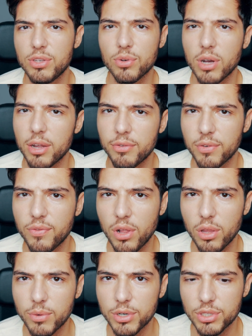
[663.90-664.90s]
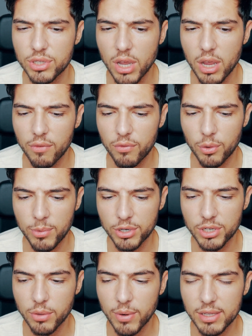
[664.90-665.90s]
to 100 followers from your
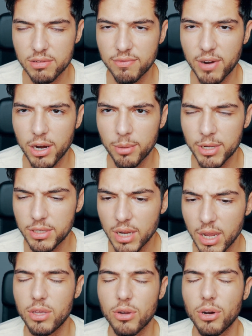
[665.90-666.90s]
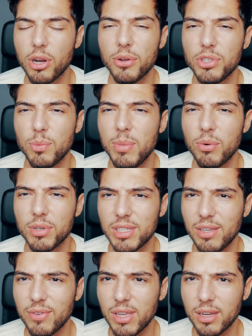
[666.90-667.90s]
direct environment, you're going to be
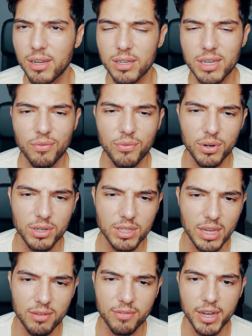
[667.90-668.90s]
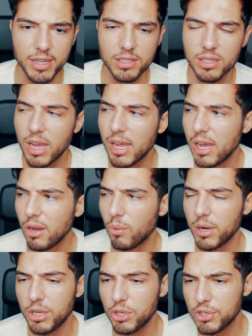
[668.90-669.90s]
receiving different invites.
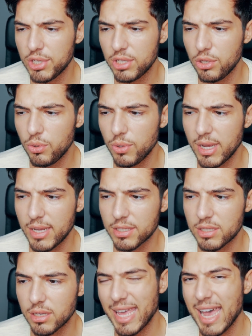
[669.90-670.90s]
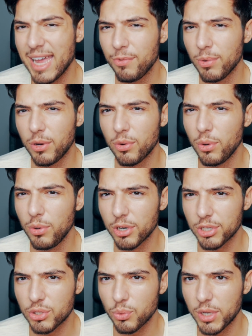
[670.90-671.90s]
What I usually do is add
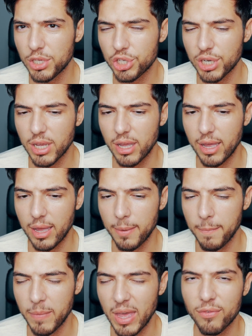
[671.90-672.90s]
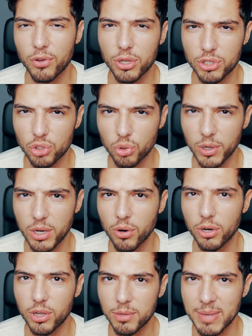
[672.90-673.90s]
recruiters which have a good story
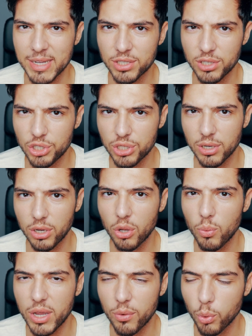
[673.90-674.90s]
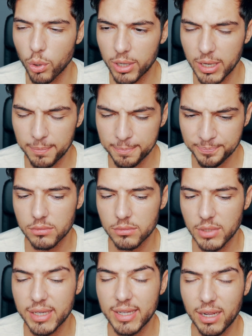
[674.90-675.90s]
or a good message, a good way of working.
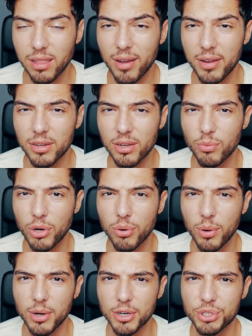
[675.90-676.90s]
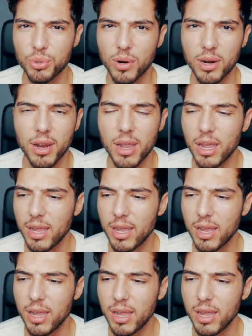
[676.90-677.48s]
I decline the recruiters who are